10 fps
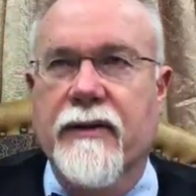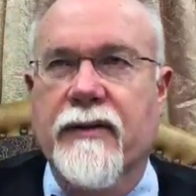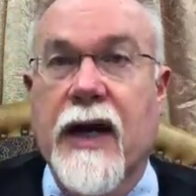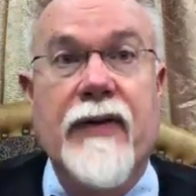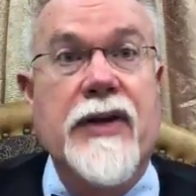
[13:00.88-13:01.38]

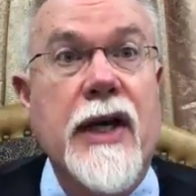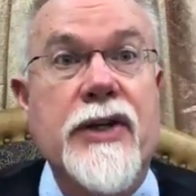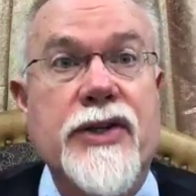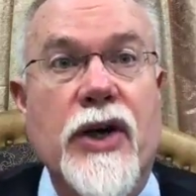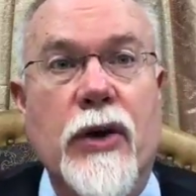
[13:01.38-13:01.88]
for having
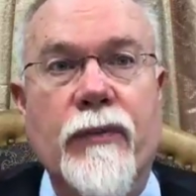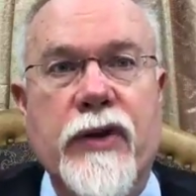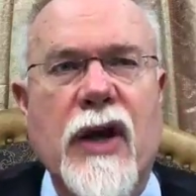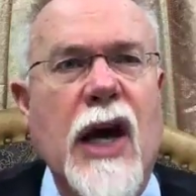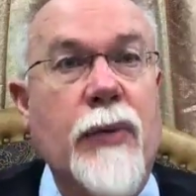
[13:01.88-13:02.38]
done so.
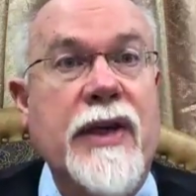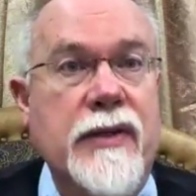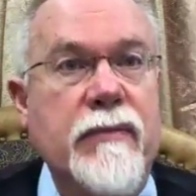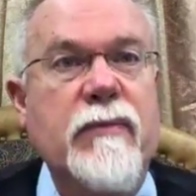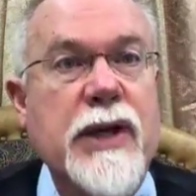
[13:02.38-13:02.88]
So how do
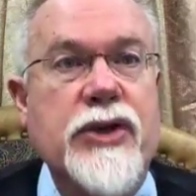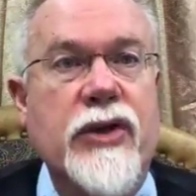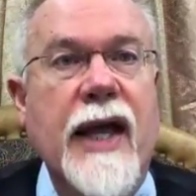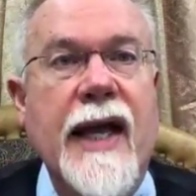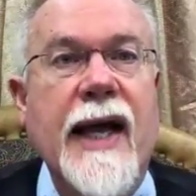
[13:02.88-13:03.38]
we measure
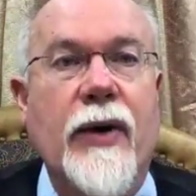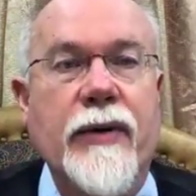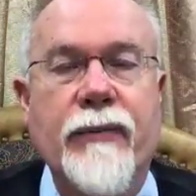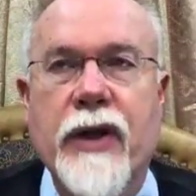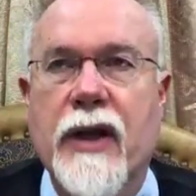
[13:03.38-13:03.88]
that
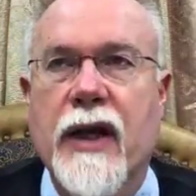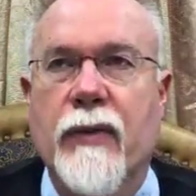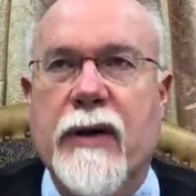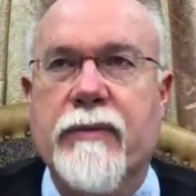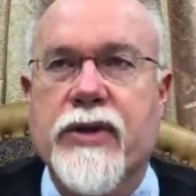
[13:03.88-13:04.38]
out?
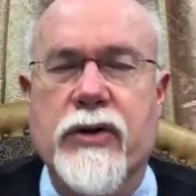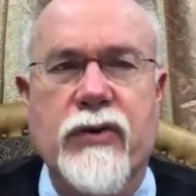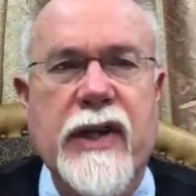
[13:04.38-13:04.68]
So you